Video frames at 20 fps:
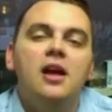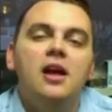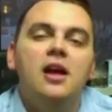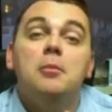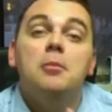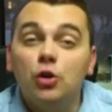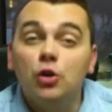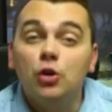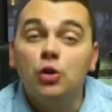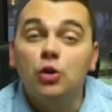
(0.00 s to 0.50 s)

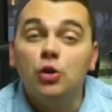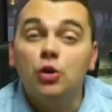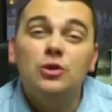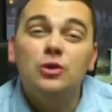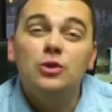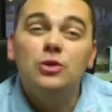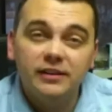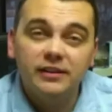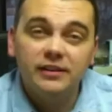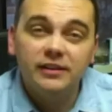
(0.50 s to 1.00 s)
But who do you
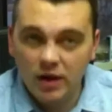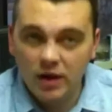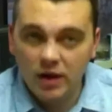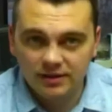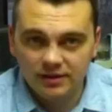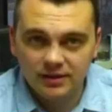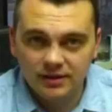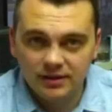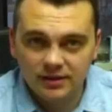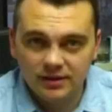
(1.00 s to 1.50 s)
live
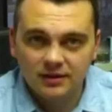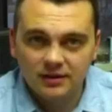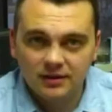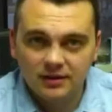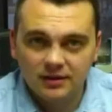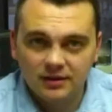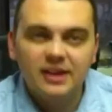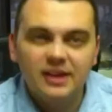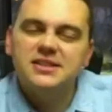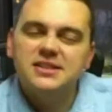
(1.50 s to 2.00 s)
with?
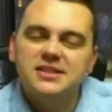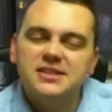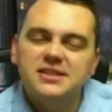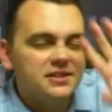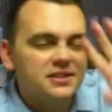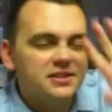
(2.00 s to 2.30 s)
Okay? And this is,